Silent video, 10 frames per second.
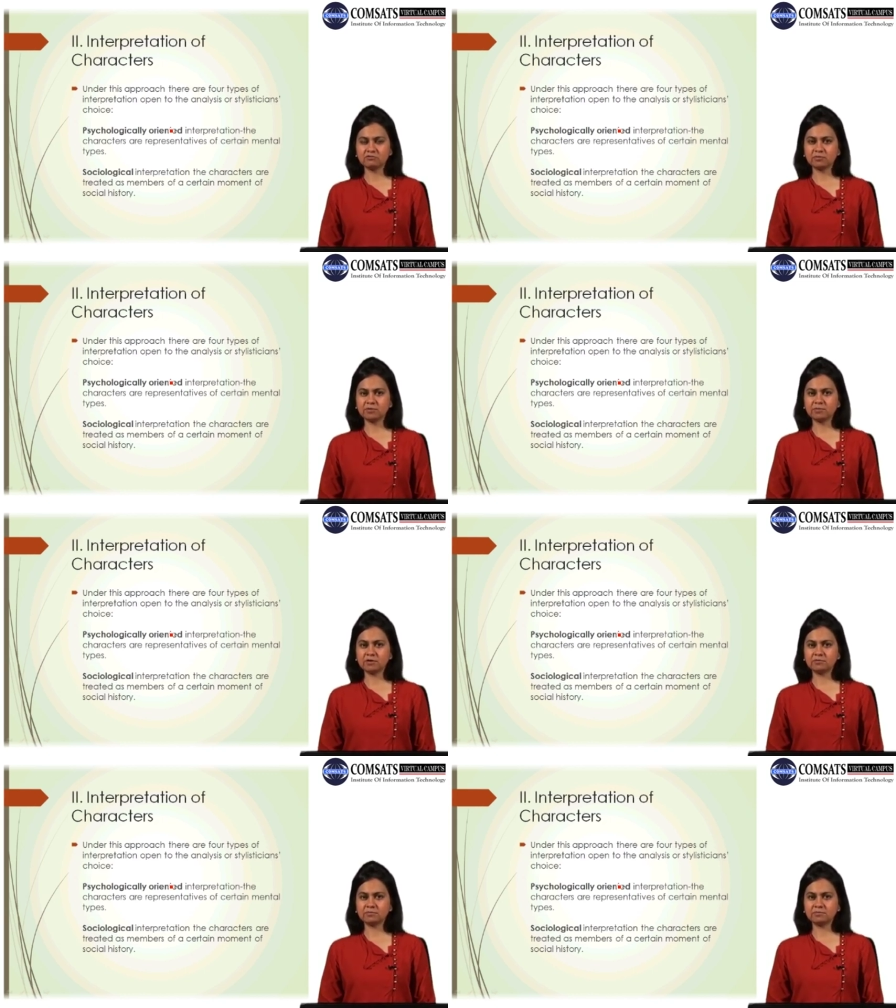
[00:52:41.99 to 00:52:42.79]
from
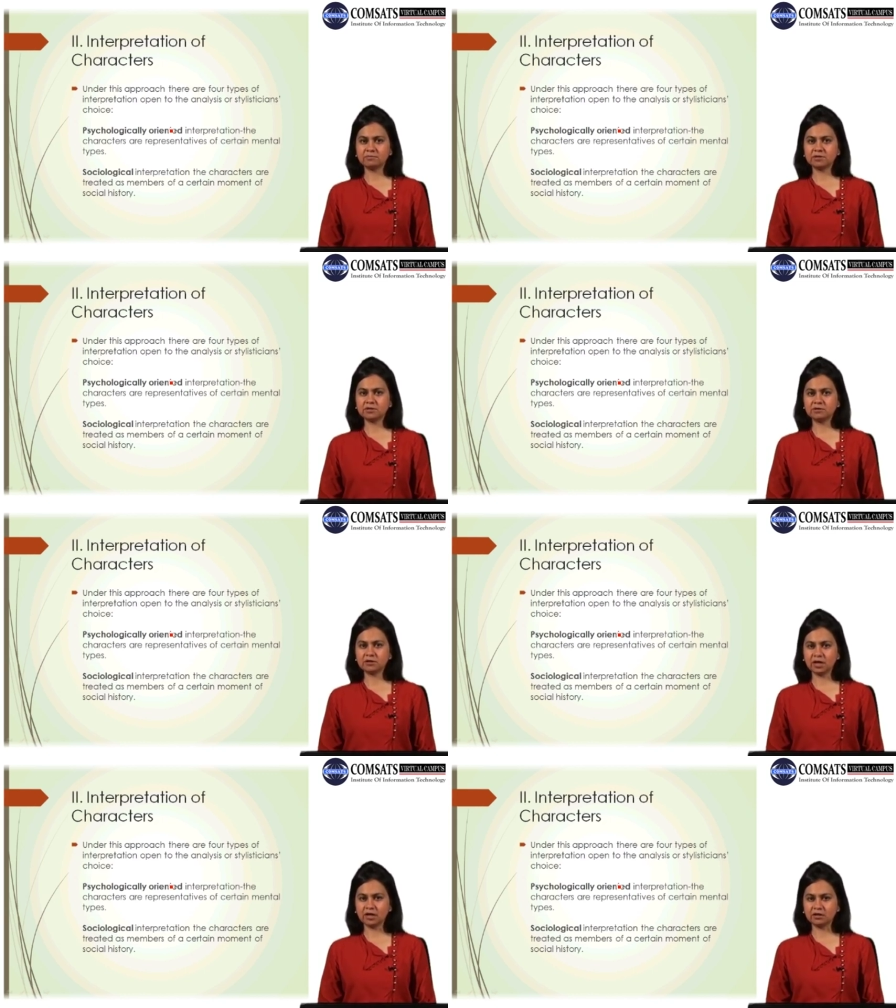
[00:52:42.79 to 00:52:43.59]
the
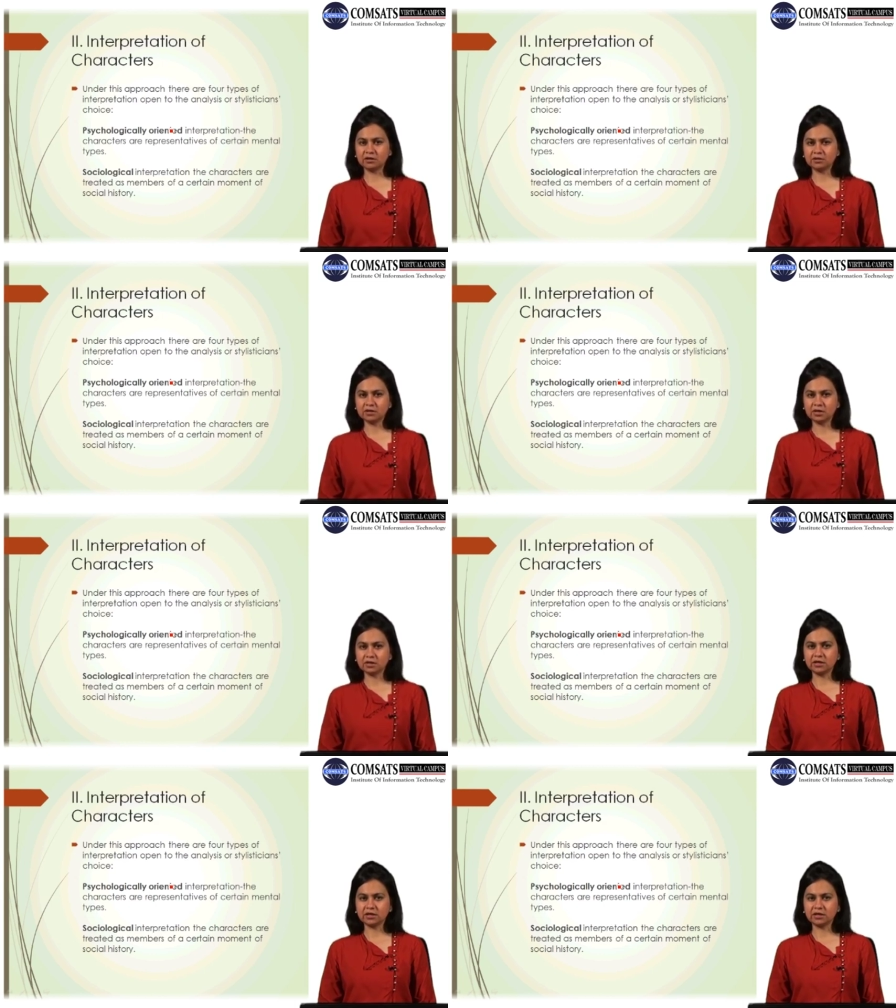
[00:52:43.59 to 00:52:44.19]
particular angle